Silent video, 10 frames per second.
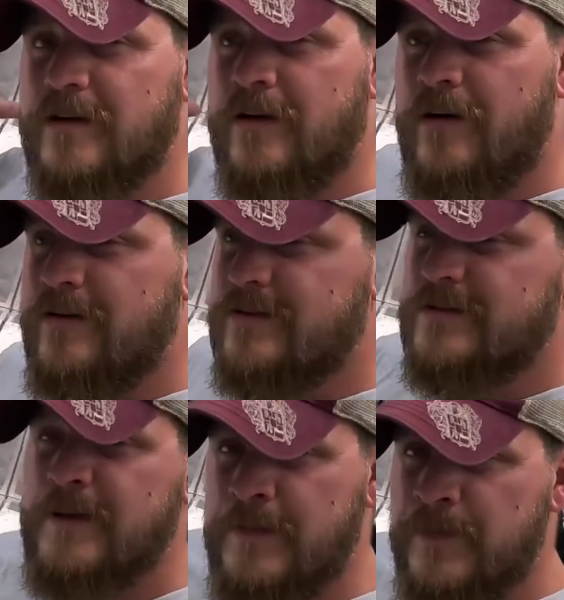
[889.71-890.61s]
of the
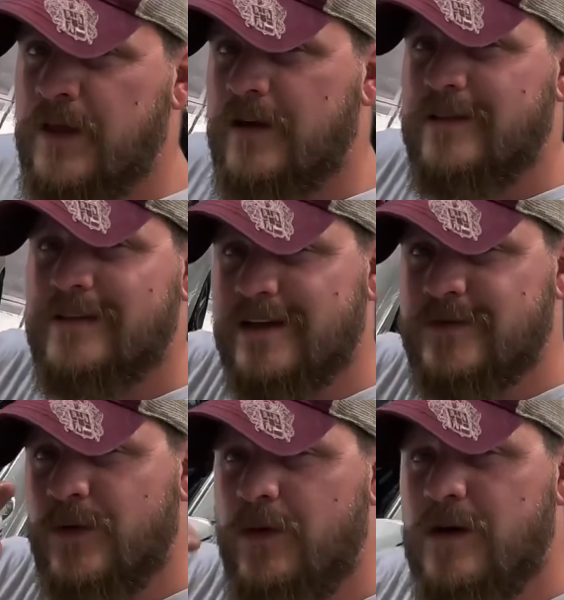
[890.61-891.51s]
cars.
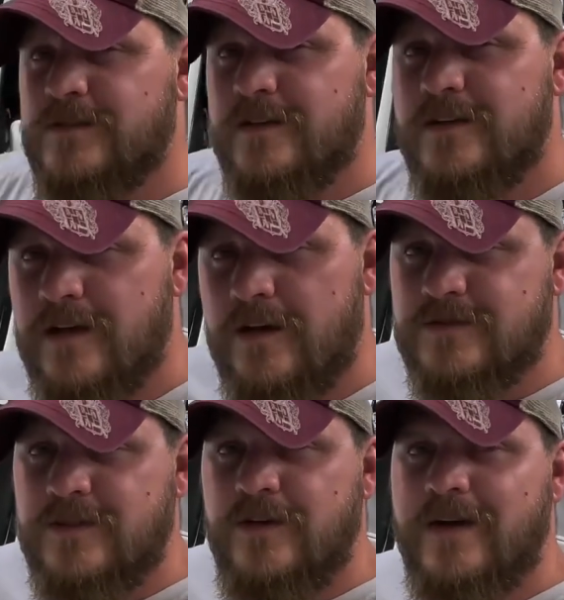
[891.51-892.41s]
Thanks for watching. I'll
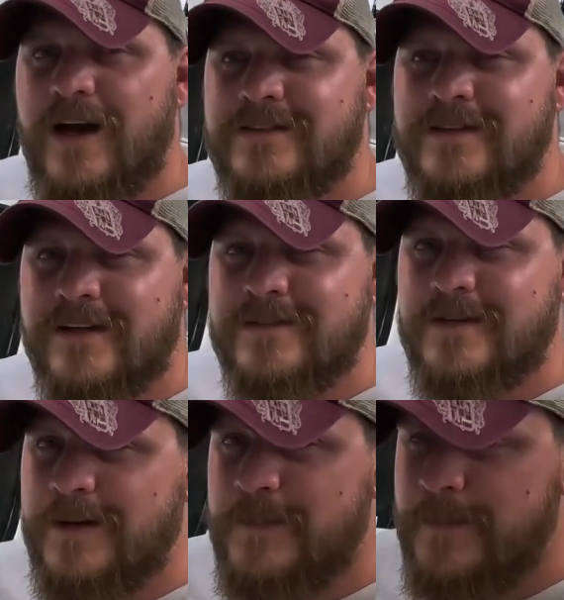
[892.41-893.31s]
see you guys next
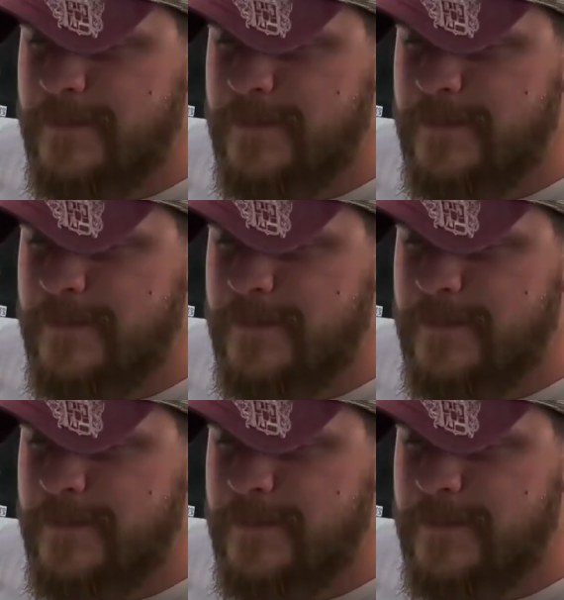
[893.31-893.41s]
time.